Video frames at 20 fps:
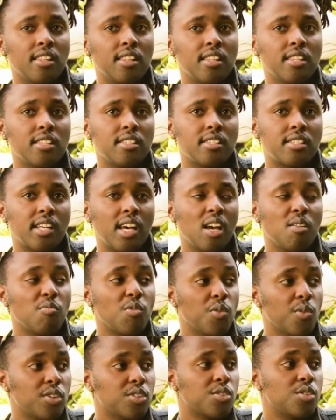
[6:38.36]
This time
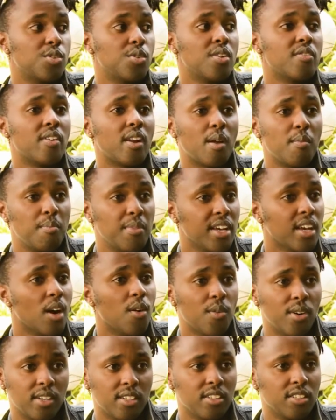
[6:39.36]
we want to do even a bigger
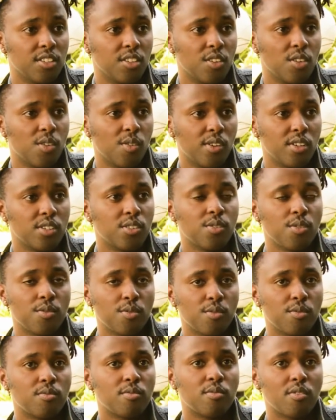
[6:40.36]
one. You know, want
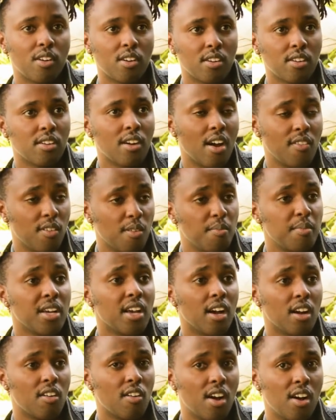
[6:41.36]
to cover
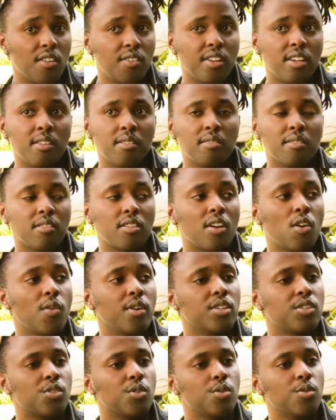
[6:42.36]
bigger ground and go
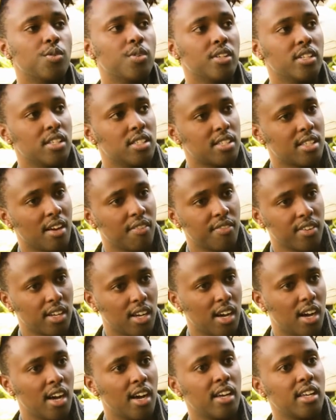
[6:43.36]
into East
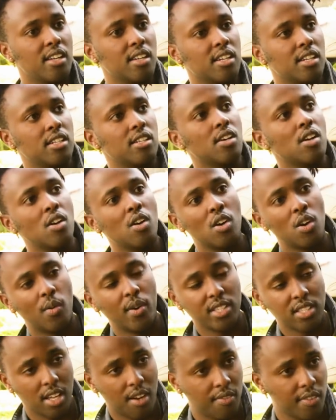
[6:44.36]
Africa and
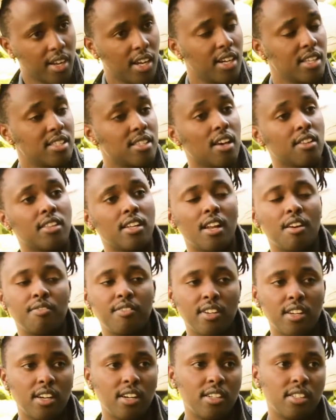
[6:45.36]
West Africa and Southern
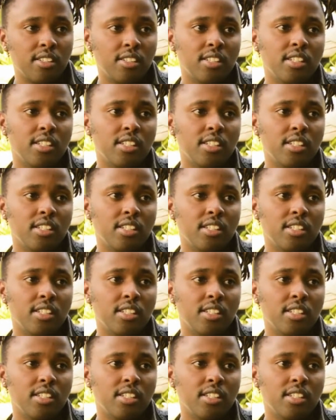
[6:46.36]
Africa.